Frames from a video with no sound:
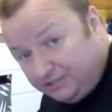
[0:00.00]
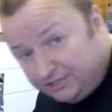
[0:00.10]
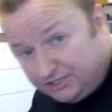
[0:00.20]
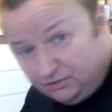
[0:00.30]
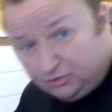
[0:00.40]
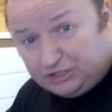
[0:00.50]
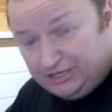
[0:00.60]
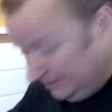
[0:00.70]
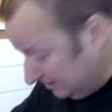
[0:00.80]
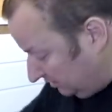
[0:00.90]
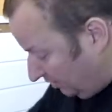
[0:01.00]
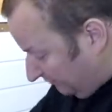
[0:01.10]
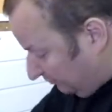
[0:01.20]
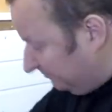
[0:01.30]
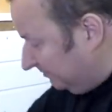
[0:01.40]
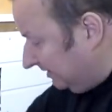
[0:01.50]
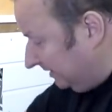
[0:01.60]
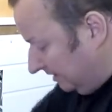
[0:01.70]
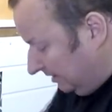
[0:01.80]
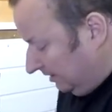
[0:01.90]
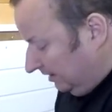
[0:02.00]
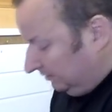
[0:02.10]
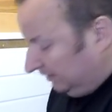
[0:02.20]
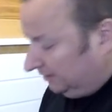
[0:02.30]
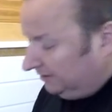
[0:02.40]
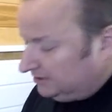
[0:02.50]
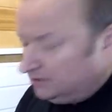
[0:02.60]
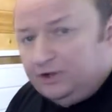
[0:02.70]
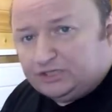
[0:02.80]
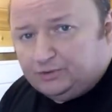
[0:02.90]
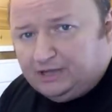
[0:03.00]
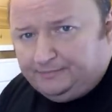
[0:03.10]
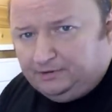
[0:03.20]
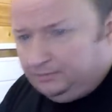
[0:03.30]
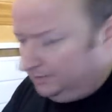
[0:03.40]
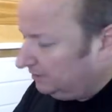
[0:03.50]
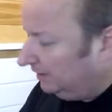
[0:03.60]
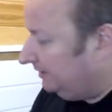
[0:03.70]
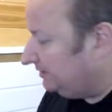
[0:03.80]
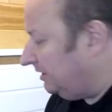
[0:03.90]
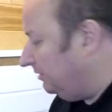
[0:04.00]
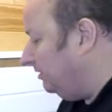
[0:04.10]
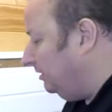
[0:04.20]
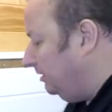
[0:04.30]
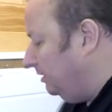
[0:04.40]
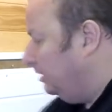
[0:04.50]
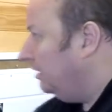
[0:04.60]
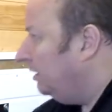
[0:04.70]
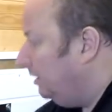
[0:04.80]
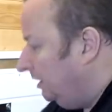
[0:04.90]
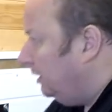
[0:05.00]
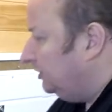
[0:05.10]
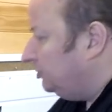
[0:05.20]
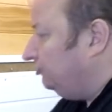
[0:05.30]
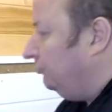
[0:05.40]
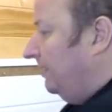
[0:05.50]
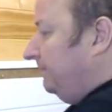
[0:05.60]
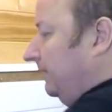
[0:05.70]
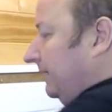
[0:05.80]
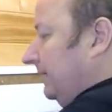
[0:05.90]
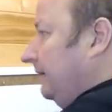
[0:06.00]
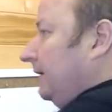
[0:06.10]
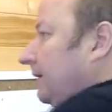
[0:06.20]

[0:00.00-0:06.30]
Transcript: this, so you're seeing this live with me. None of these lights were coming on when I done it, so let's try it, plug it in.